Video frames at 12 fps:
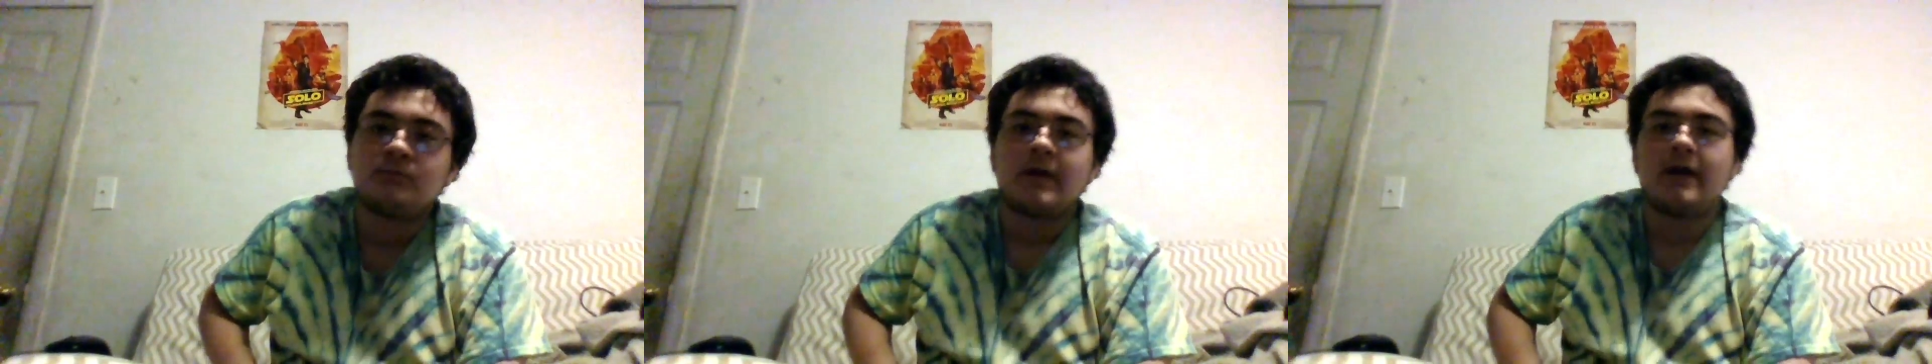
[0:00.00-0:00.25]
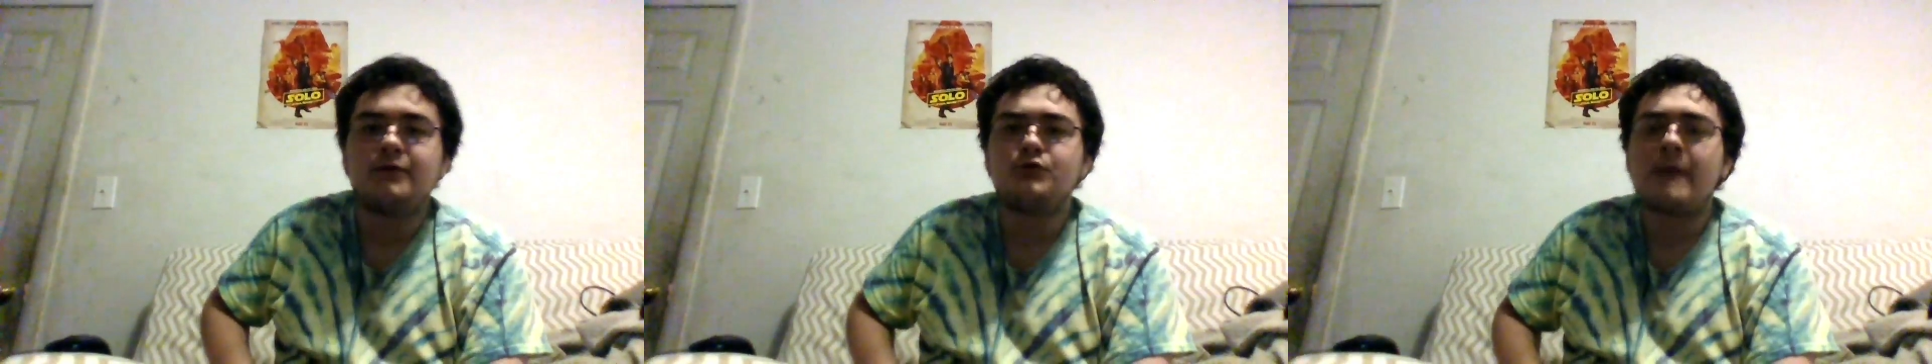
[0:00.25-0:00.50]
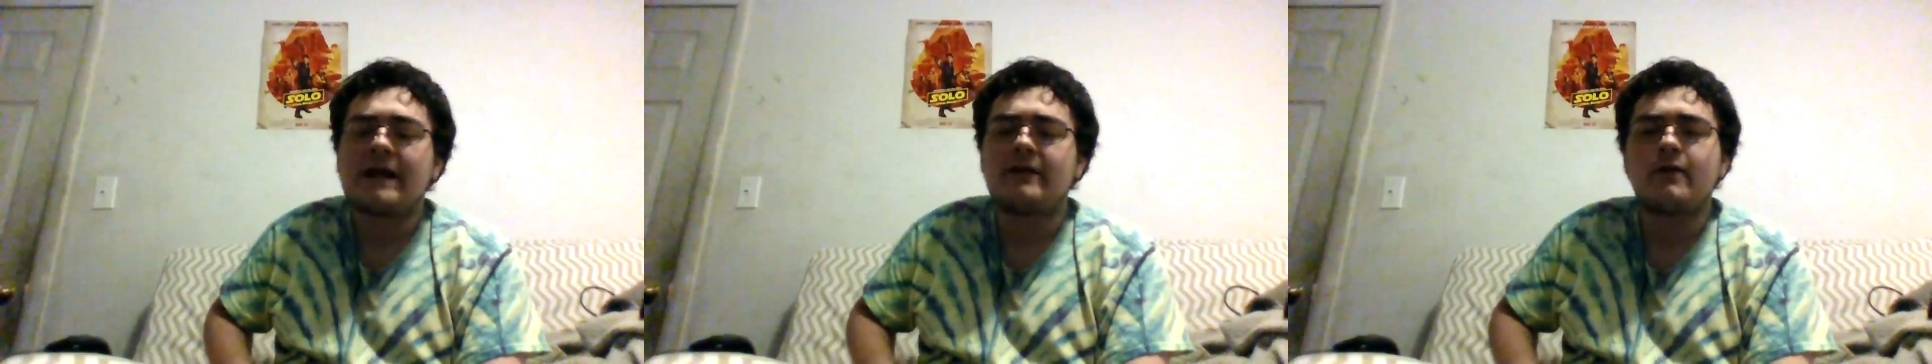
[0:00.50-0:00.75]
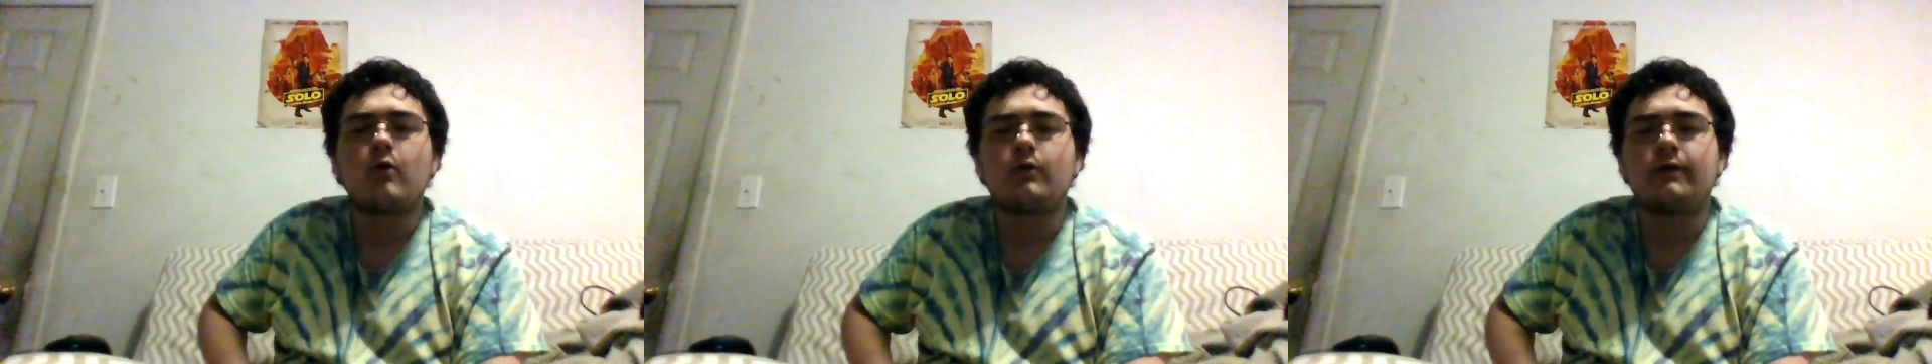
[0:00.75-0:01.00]
And you may
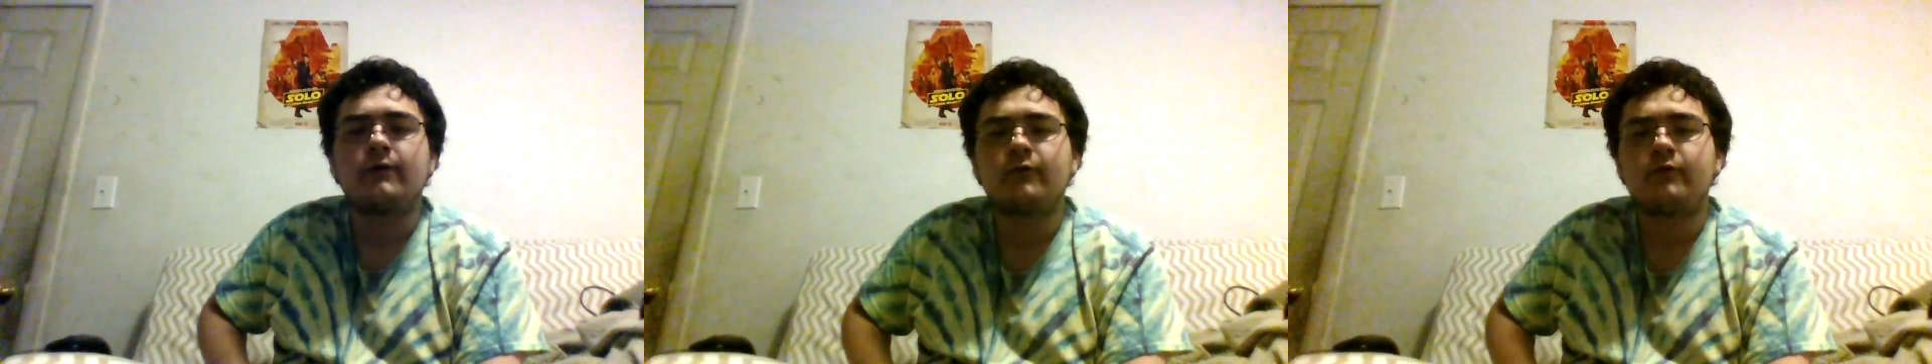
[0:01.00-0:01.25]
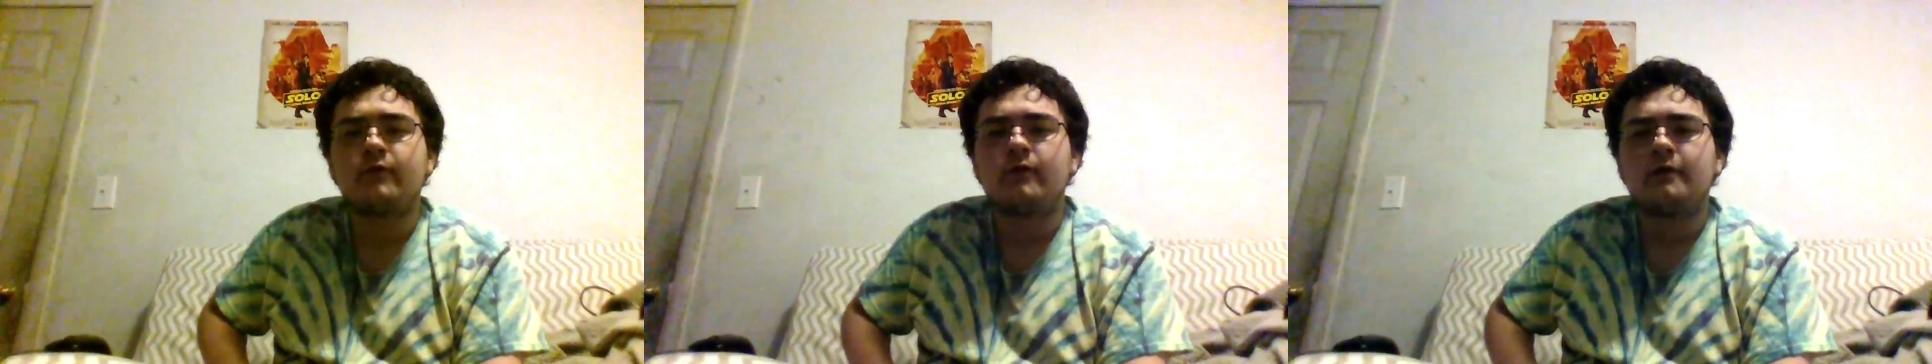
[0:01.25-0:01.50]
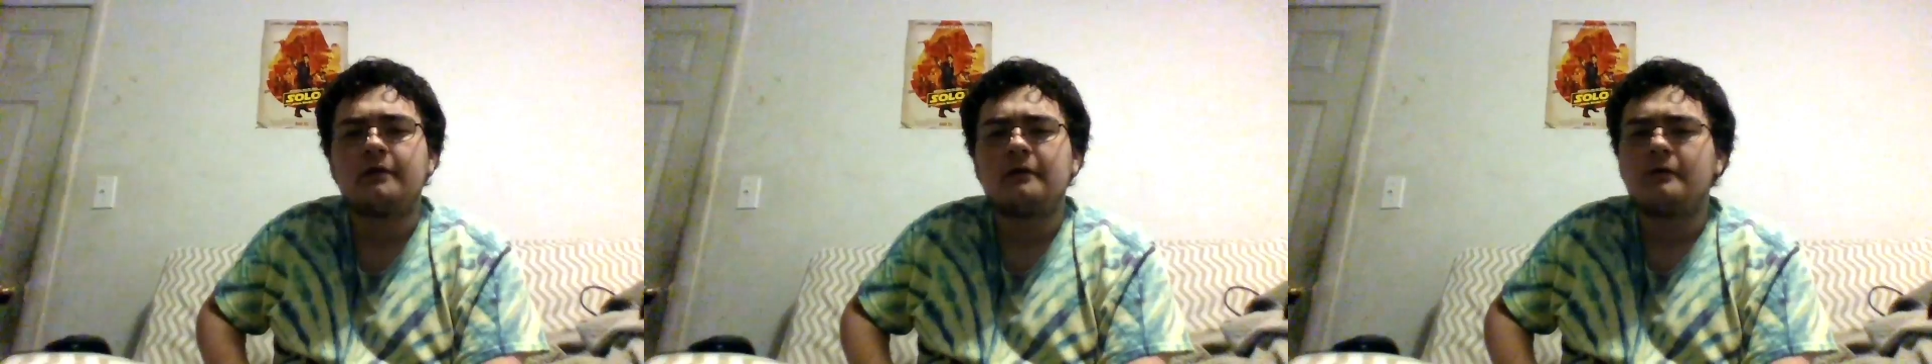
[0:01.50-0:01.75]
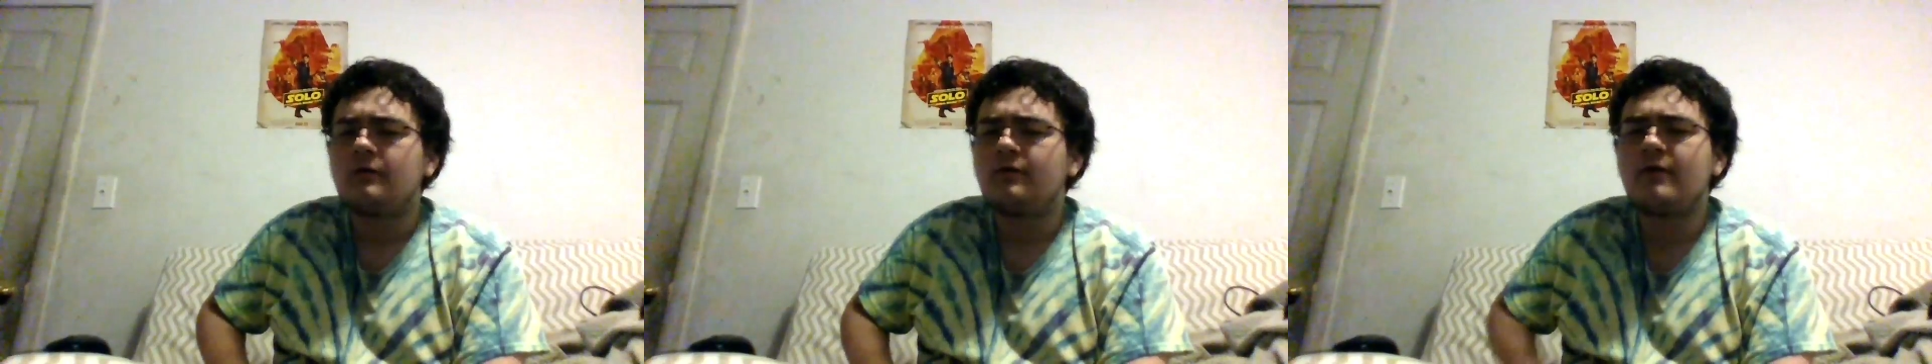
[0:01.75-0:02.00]
notice
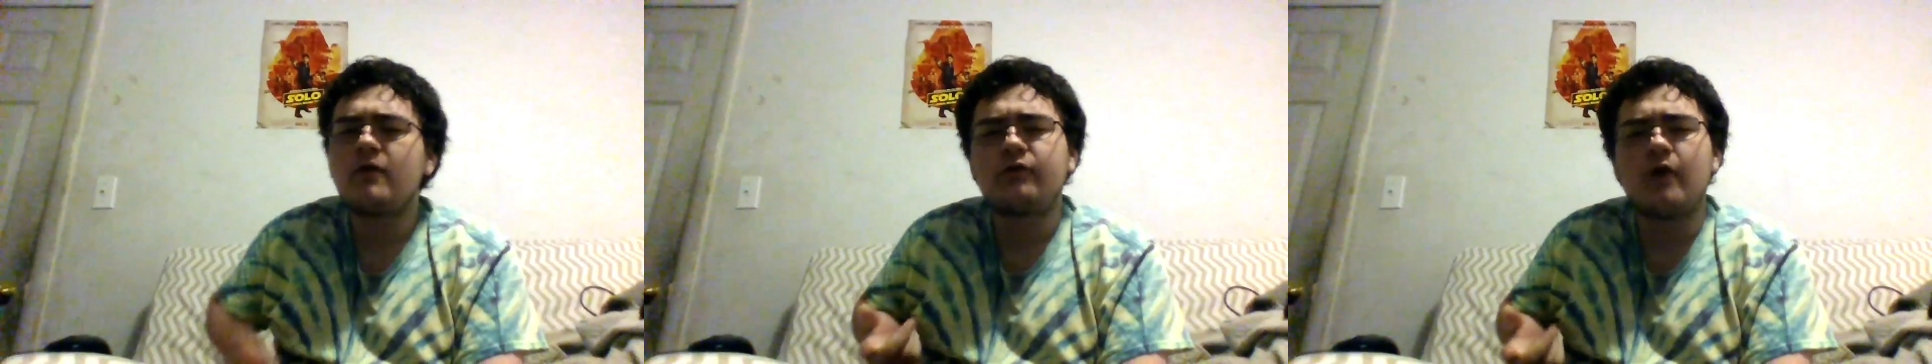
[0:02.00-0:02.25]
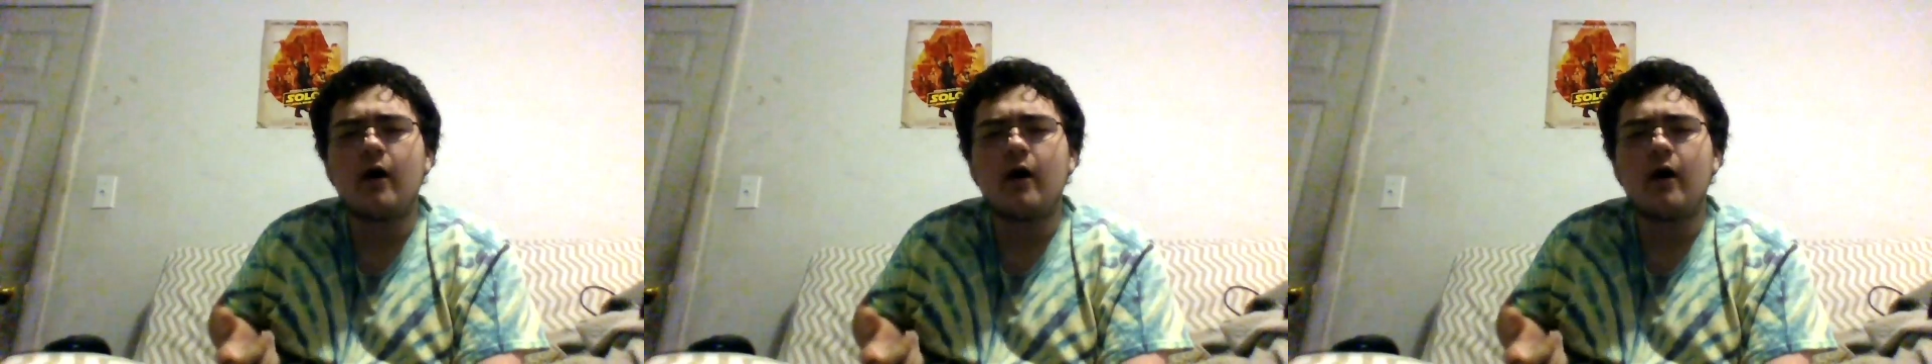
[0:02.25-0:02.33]
this